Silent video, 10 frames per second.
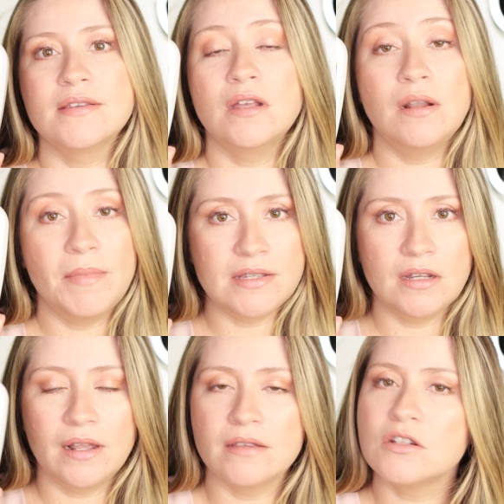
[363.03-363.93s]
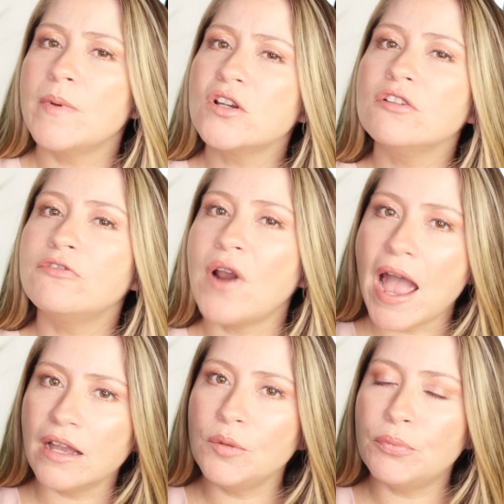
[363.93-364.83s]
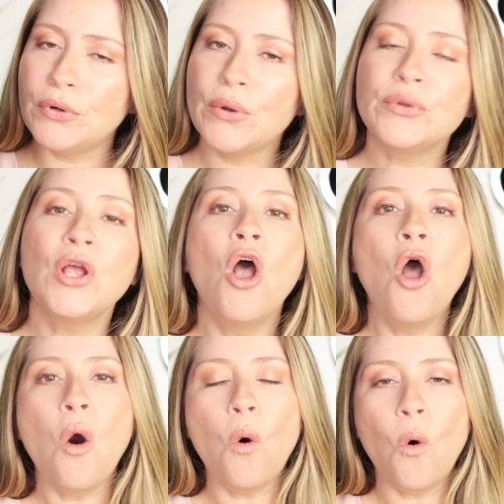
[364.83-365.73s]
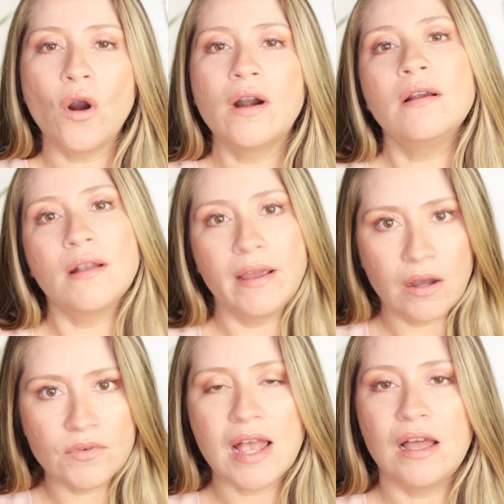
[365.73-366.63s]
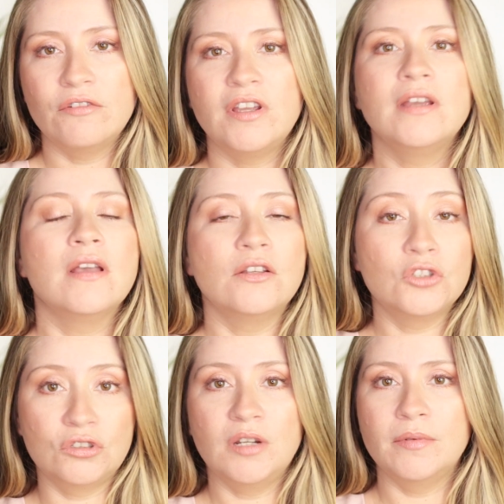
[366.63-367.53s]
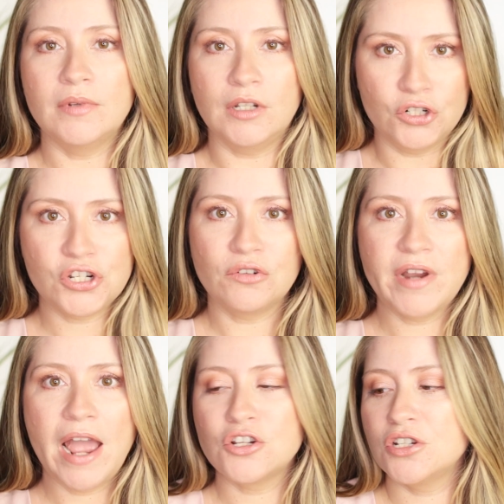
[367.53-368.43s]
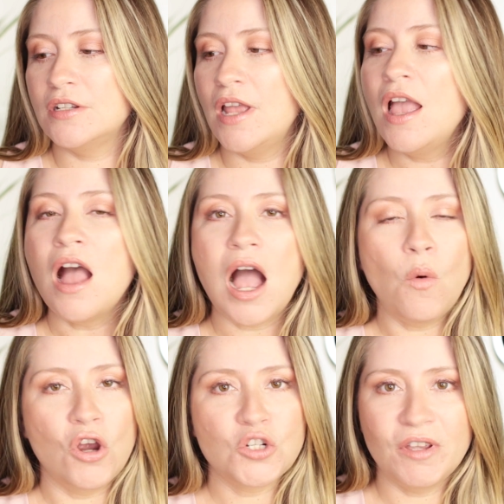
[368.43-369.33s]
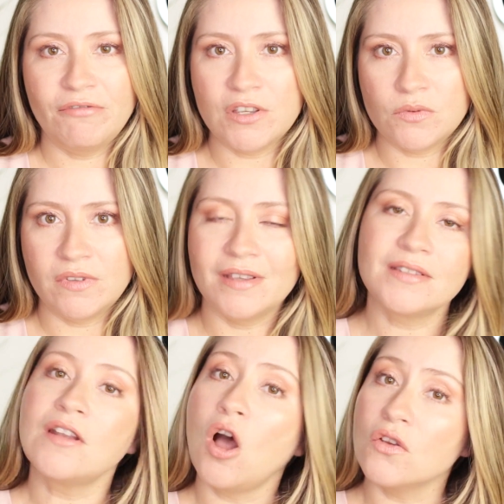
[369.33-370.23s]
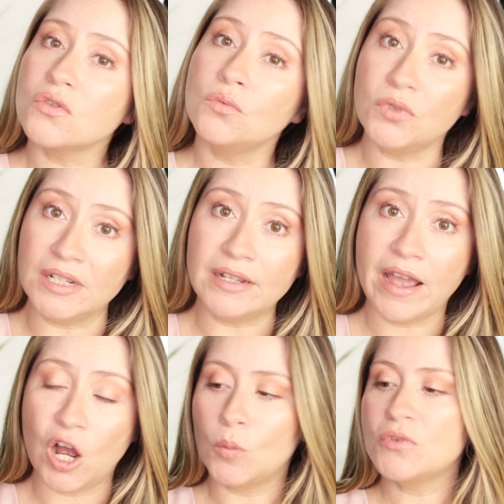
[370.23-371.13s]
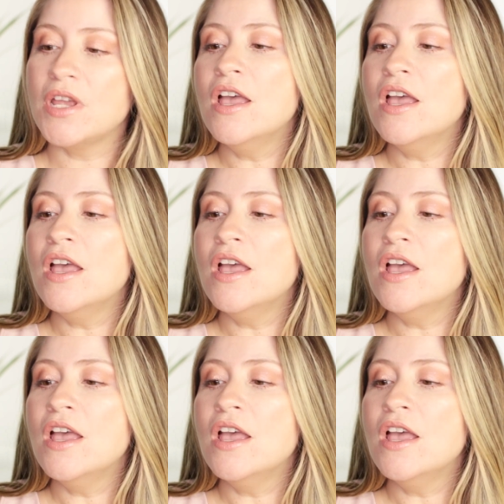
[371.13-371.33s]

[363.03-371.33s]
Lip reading: is an amazing cleanser, especially for acne prone or like I was having extreme allergic reaction. I washed my face with this and also really helped.